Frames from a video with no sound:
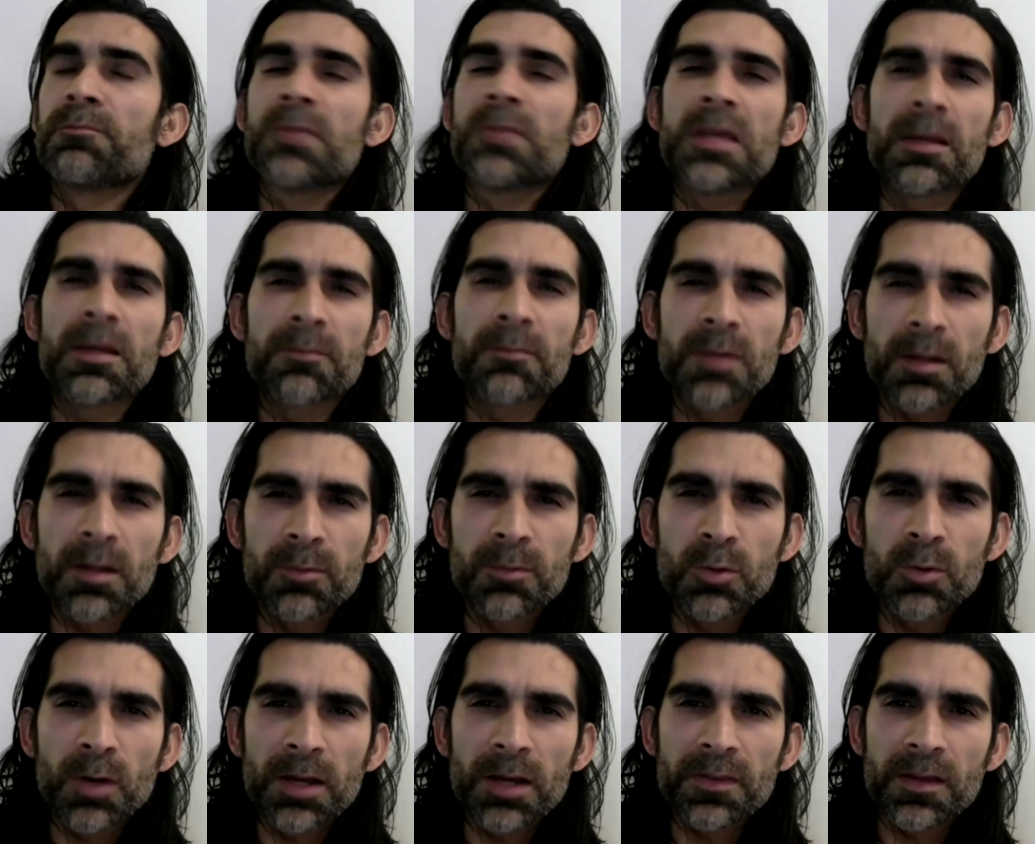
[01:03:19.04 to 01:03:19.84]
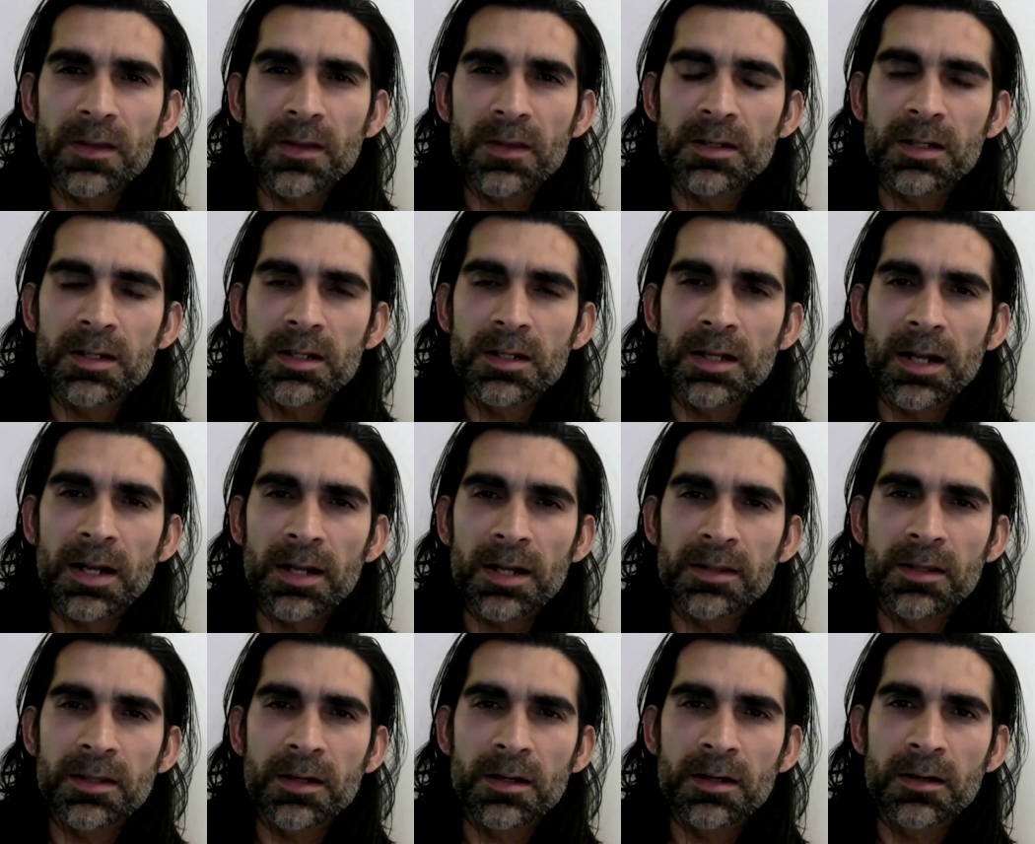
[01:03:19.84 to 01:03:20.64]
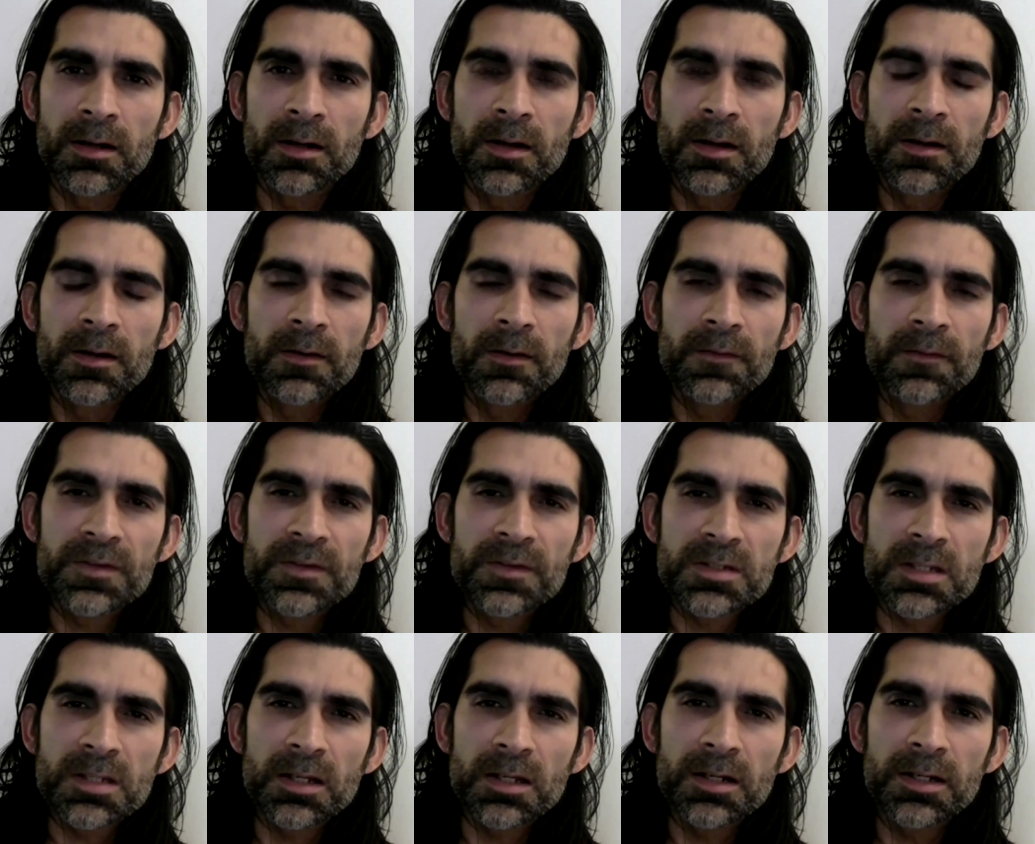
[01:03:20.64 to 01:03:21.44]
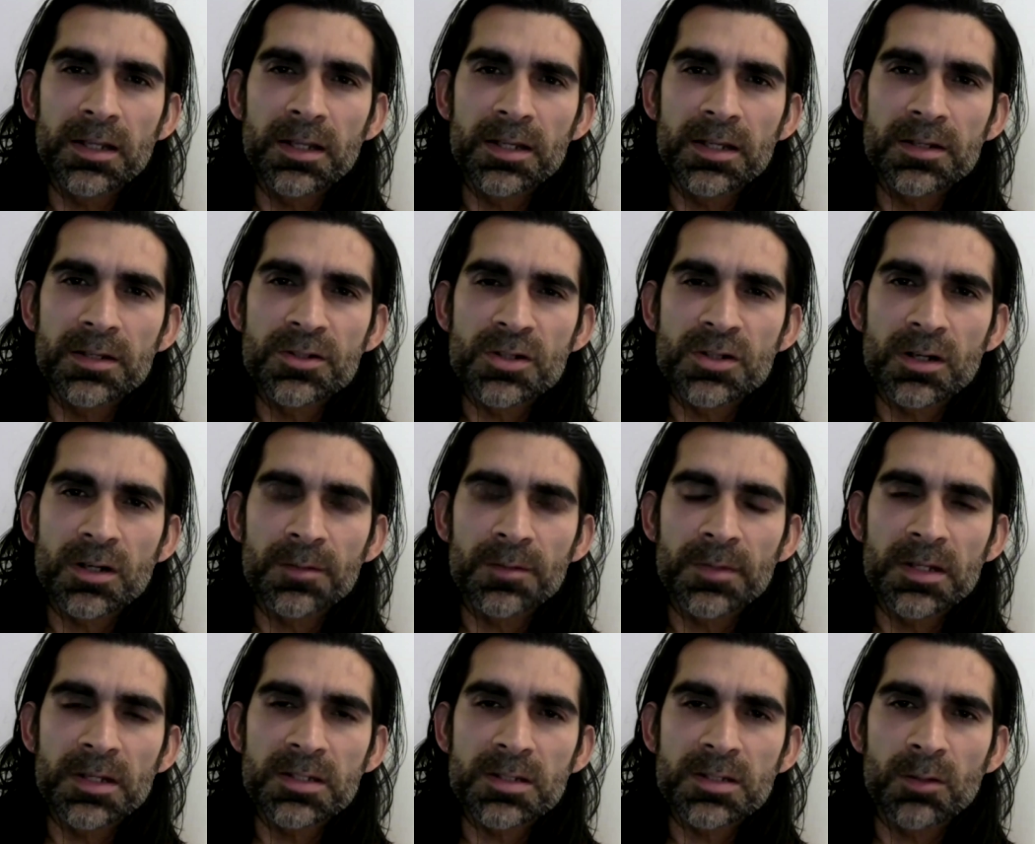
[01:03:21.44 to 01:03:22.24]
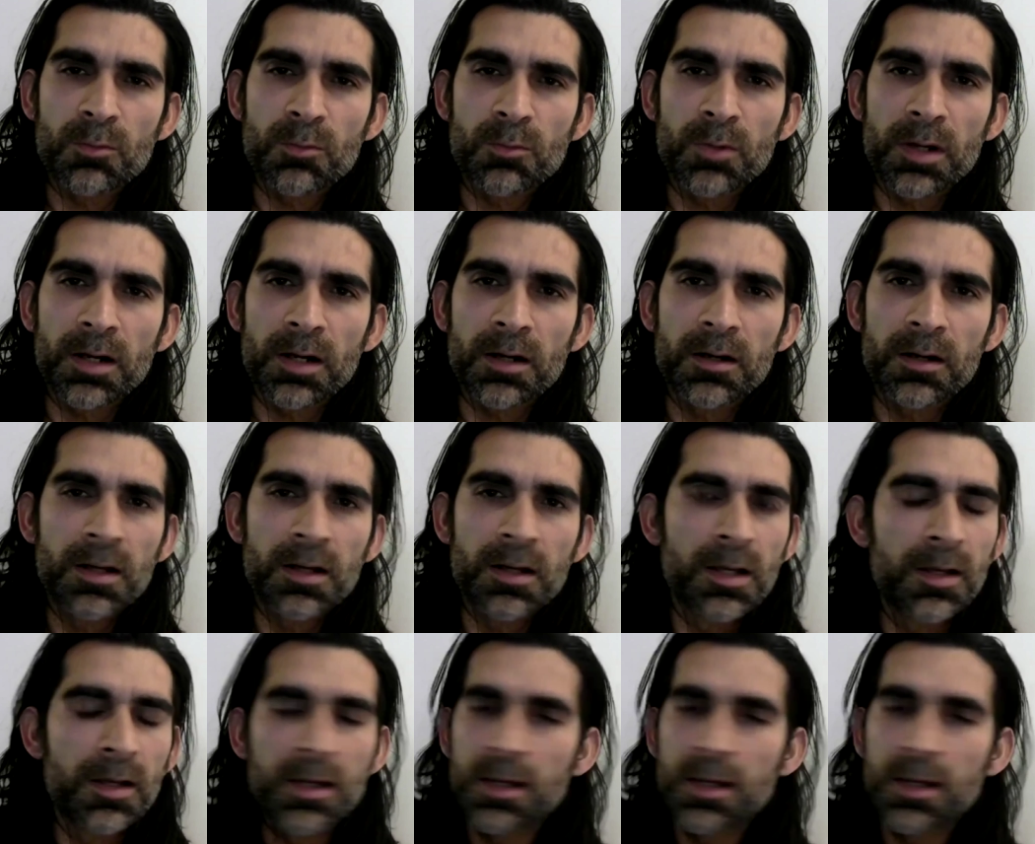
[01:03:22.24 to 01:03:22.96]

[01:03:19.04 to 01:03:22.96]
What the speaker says: BMW, I think, did it at their facility in Germany somewhere.